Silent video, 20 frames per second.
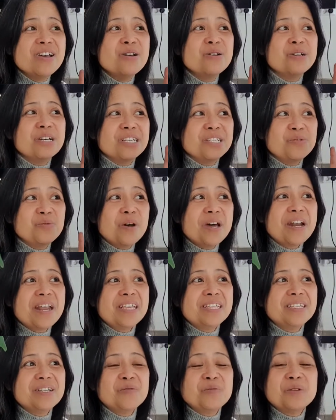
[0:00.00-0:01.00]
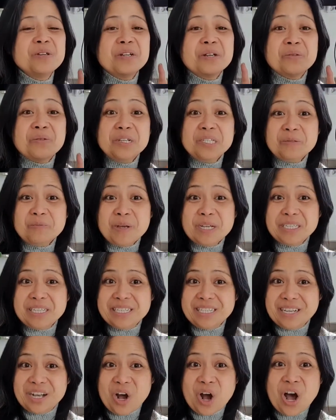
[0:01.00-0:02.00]
as what I said, when the Christmas
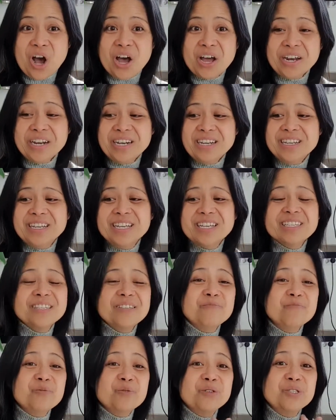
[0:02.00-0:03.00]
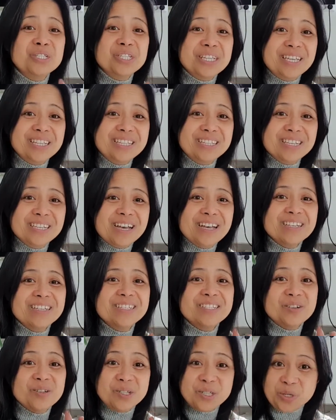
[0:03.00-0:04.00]
is gone, then poinsettia
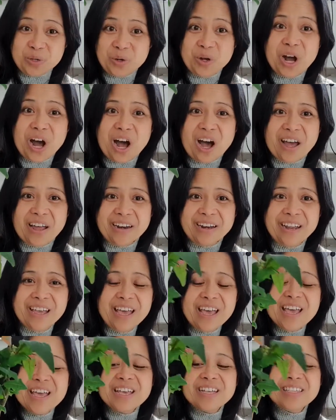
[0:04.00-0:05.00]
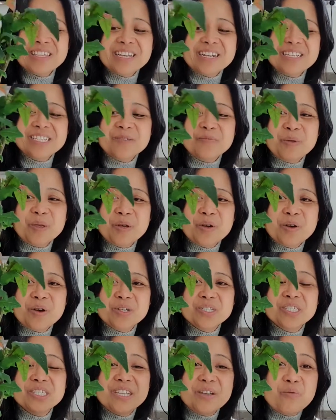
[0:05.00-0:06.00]
is also gone. And that is
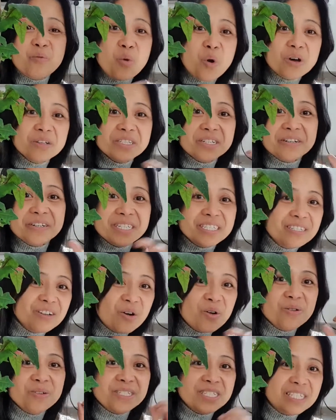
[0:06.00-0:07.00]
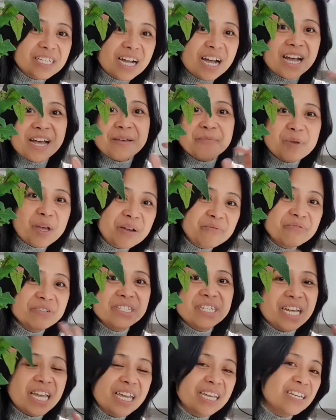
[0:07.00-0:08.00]
because they water it all the time, every
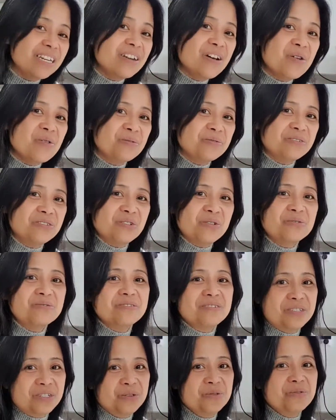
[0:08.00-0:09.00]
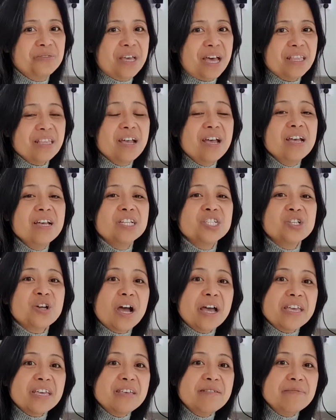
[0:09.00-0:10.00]
day. No, don't do that. So
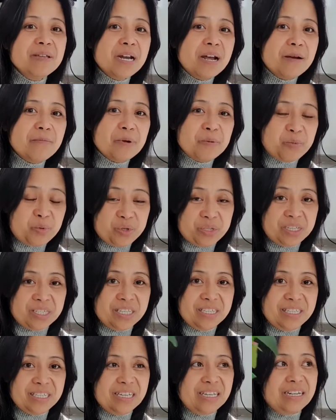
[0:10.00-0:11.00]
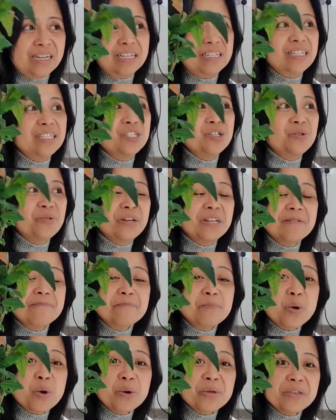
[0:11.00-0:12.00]
I even have a poinsettia that is already
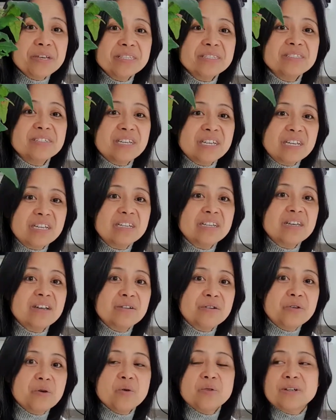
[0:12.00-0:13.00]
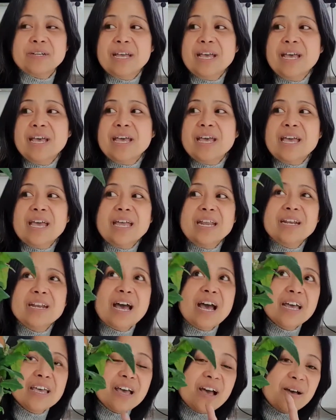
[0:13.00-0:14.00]
more than 10-year-old, and
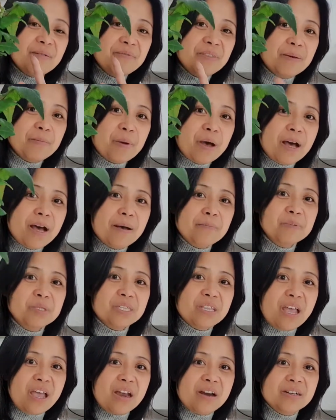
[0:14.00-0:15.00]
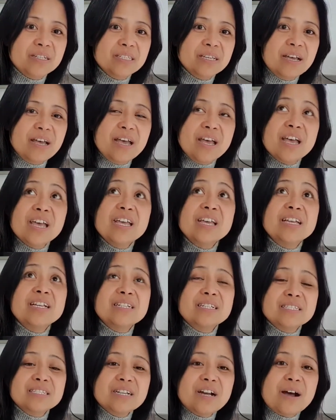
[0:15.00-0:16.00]
I have them upstairs in
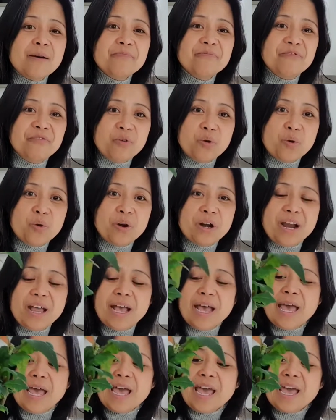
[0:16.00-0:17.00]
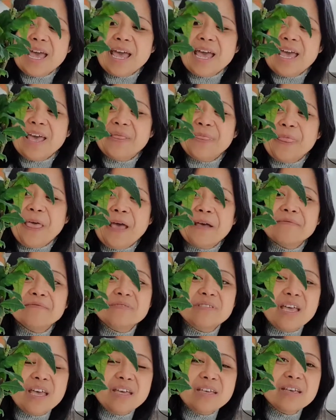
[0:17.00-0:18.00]
the top floor, and
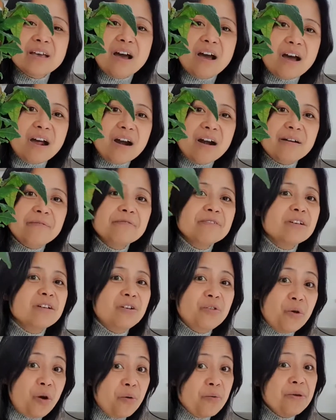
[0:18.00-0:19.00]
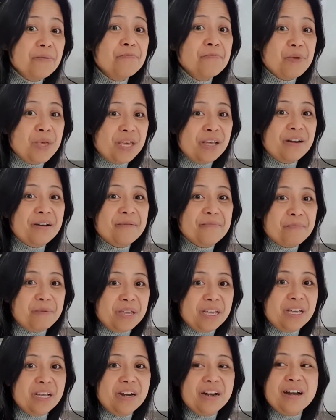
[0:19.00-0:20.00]
they are growing bigger and
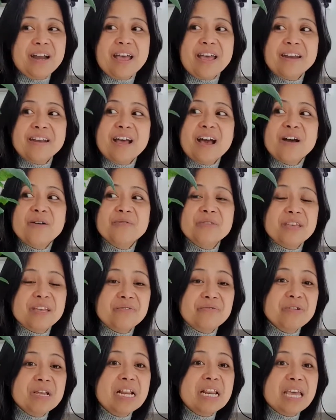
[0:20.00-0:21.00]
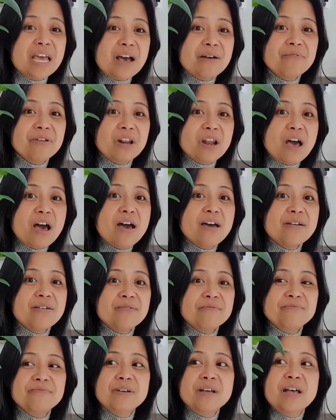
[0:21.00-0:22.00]
bigger, and now they really have a lot of
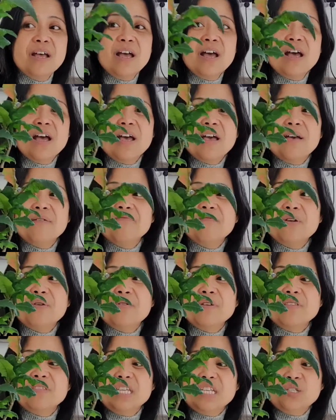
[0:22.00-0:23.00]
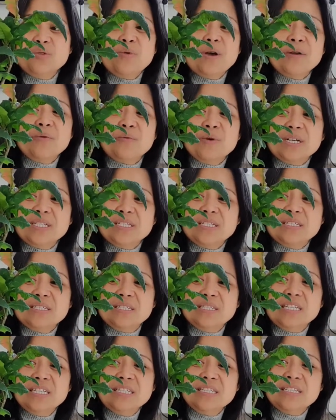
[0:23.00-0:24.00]
this one was
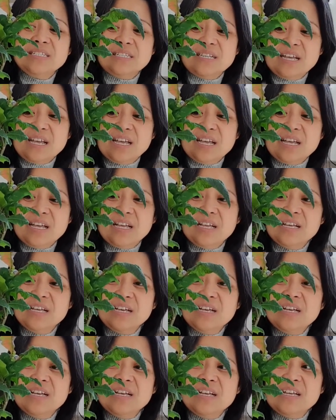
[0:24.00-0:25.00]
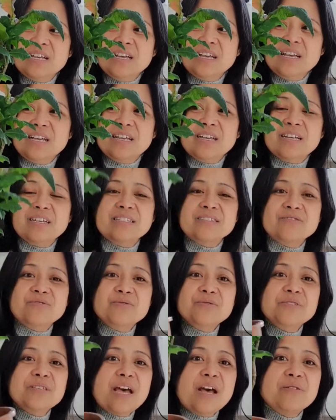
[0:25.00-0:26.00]
this
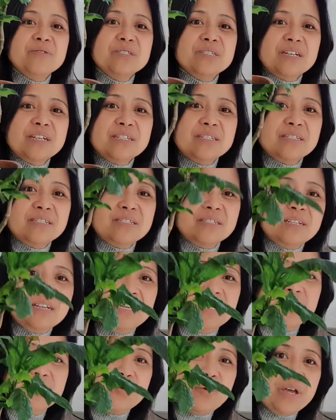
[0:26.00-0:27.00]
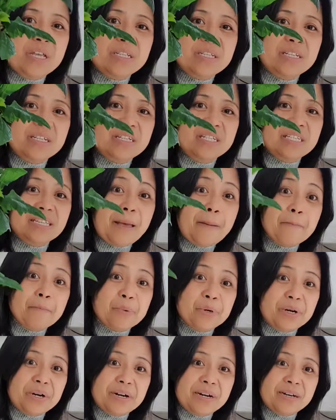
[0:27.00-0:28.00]
2020
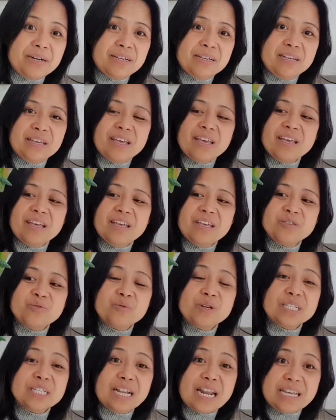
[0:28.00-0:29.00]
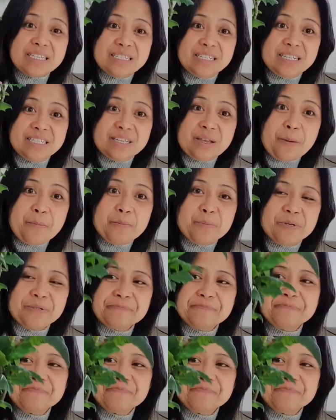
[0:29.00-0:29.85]
December. It was last December.